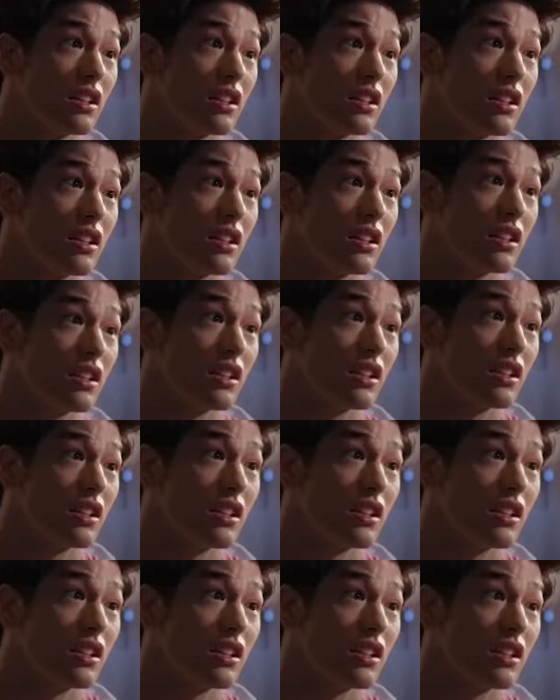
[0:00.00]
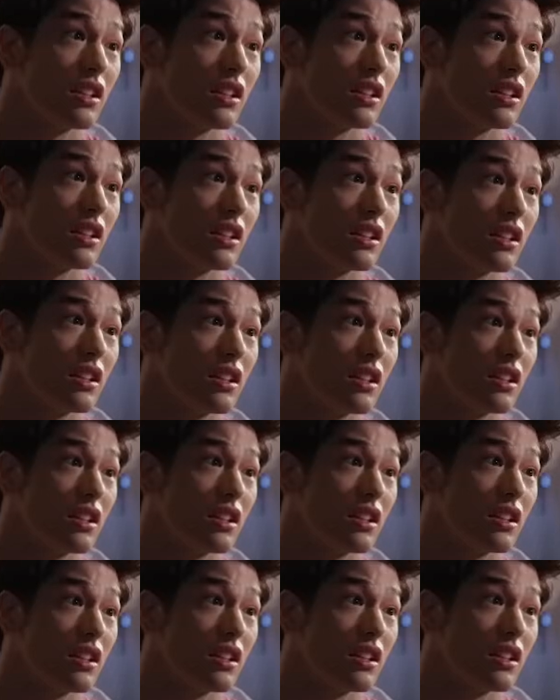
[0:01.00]

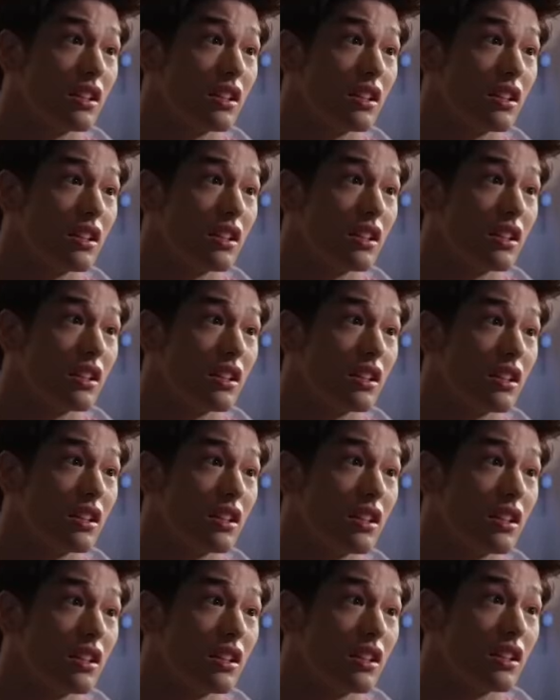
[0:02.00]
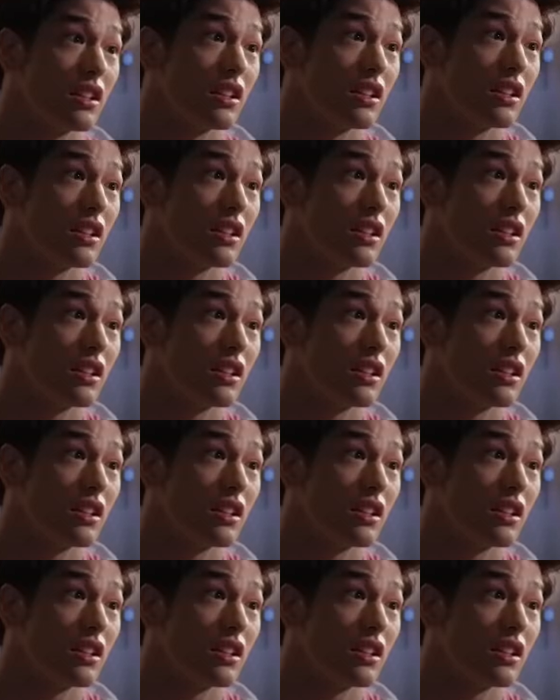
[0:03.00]
No words are spoken by the person on screen.